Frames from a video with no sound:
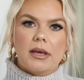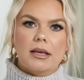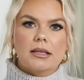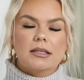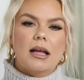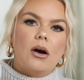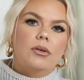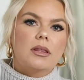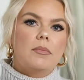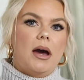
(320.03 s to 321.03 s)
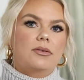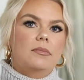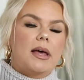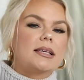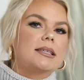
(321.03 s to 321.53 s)
is not only the
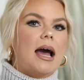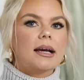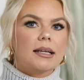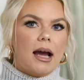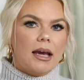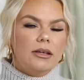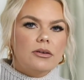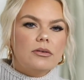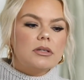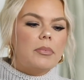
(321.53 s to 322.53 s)
bathroom that Zach and I use,